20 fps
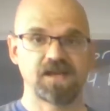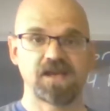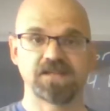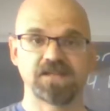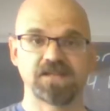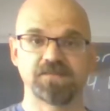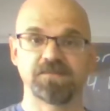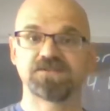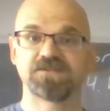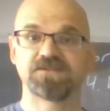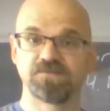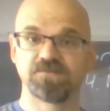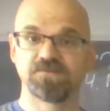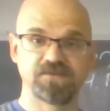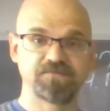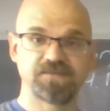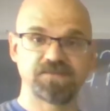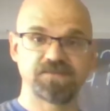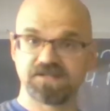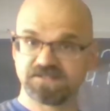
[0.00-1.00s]
And the Me Too
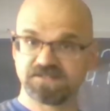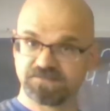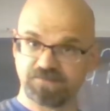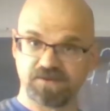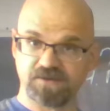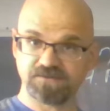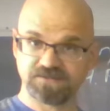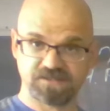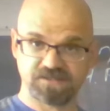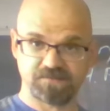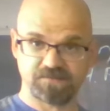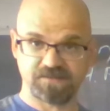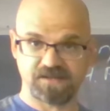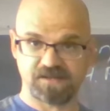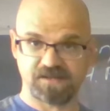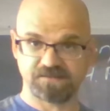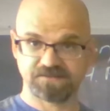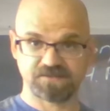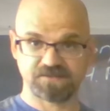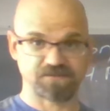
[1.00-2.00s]
movement exposed some of
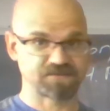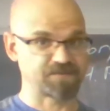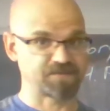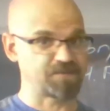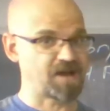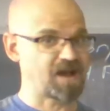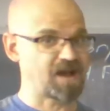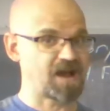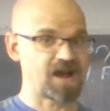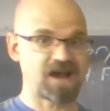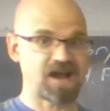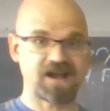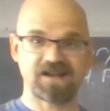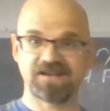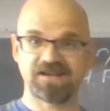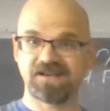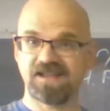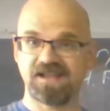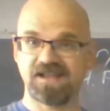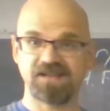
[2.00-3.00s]
that. So some
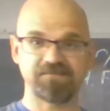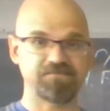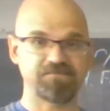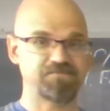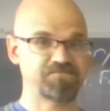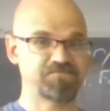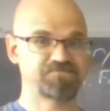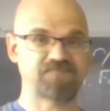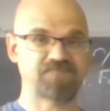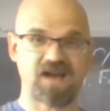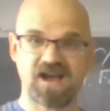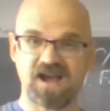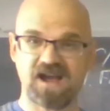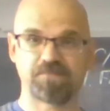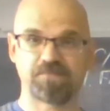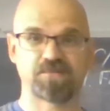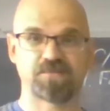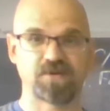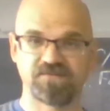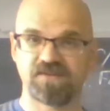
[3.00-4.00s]
high-name,
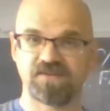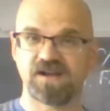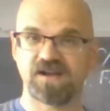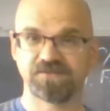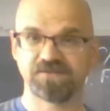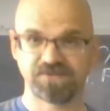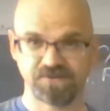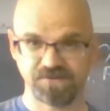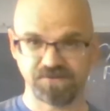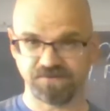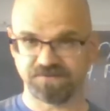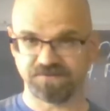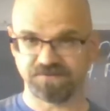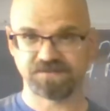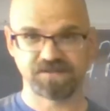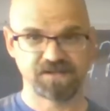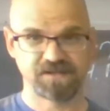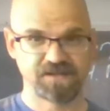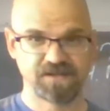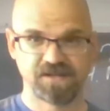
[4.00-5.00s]
high-profile
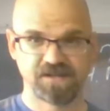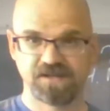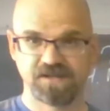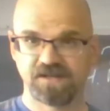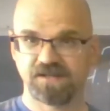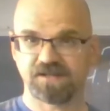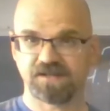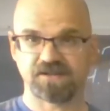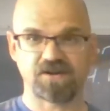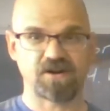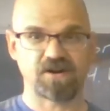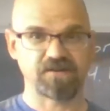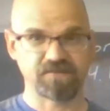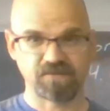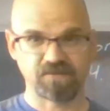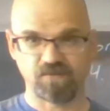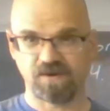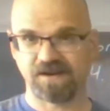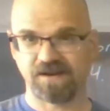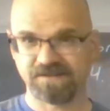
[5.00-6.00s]
dudes like
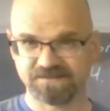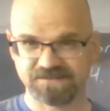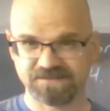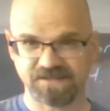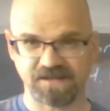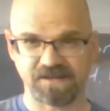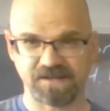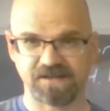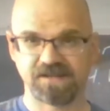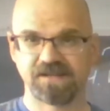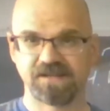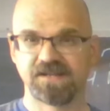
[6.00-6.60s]
Harvey Weinstein,